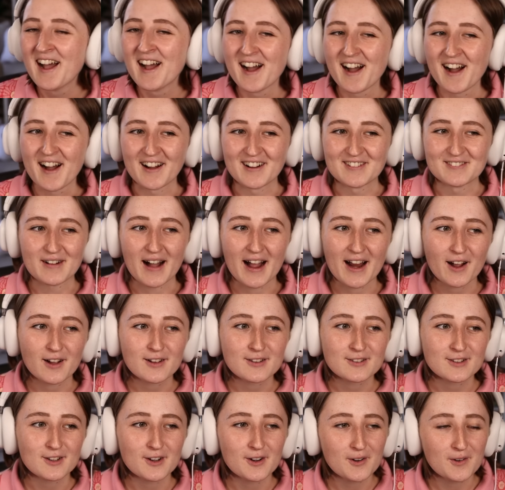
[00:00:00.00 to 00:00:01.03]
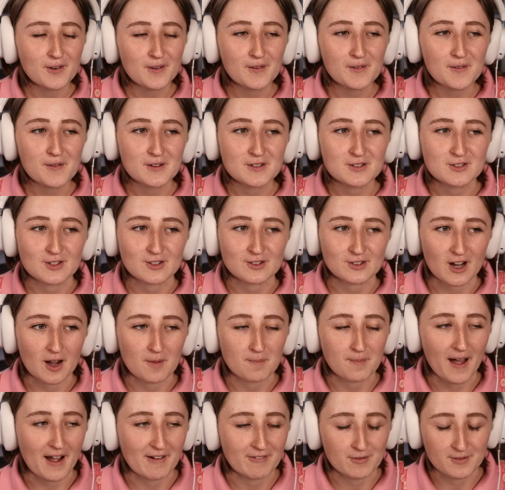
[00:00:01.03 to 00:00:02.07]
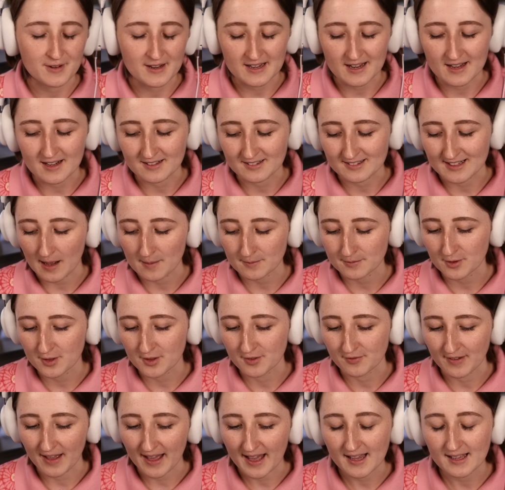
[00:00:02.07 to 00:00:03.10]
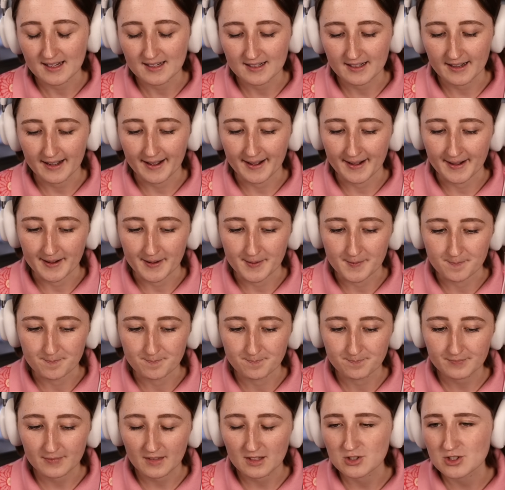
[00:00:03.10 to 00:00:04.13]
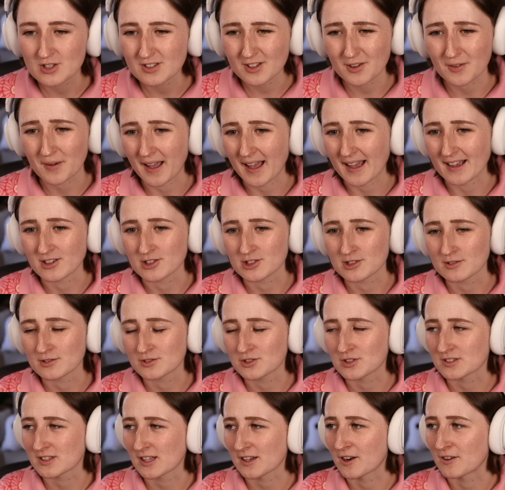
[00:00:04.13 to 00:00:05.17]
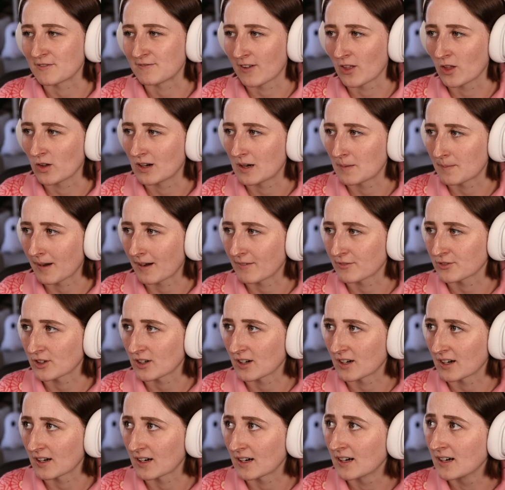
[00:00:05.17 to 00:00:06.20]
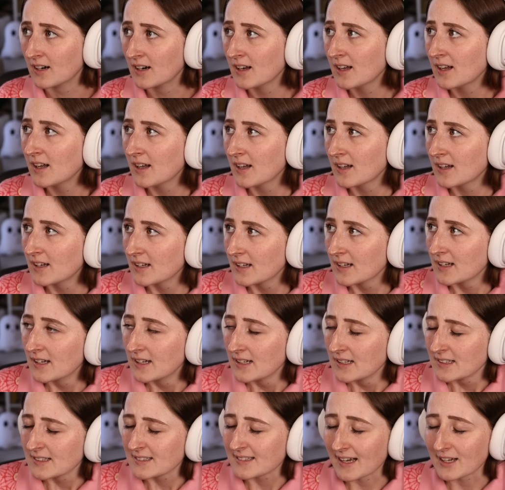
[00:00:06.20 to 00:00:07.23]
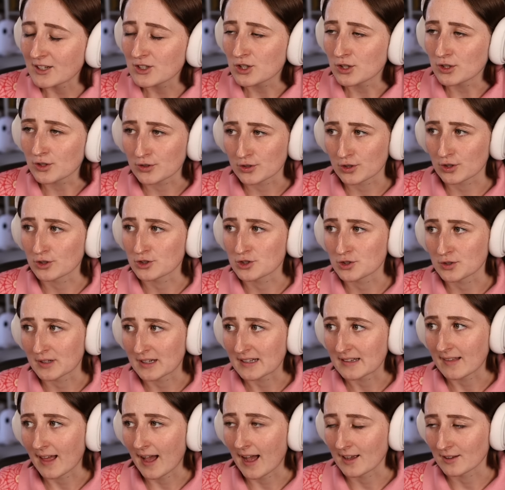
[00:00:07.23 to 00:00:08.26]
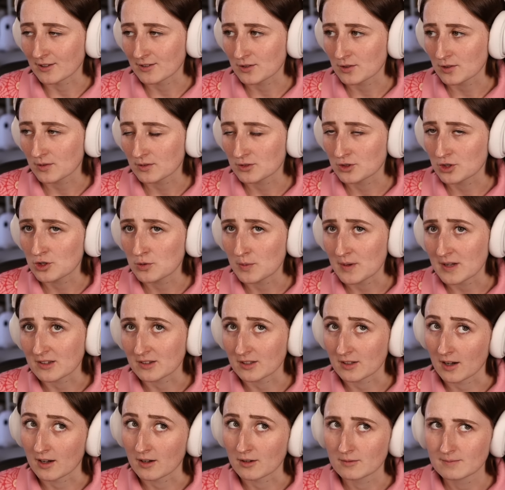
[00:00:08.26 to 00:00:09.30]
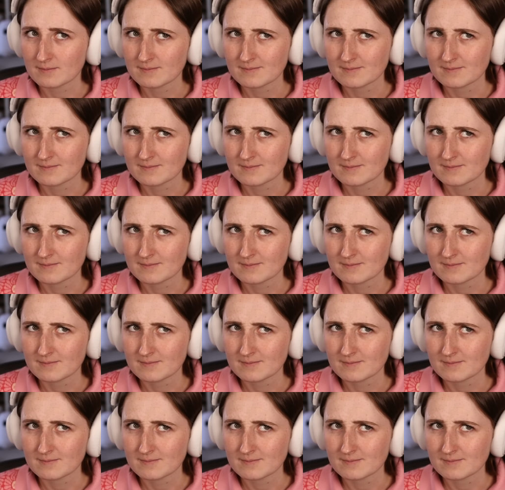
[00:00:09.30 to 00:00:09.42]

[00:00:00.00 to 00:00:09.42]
um, I also just got back from taking Snap to the vet. Um, she's okay. She just had a follow up after her dental surgery last two weeks ago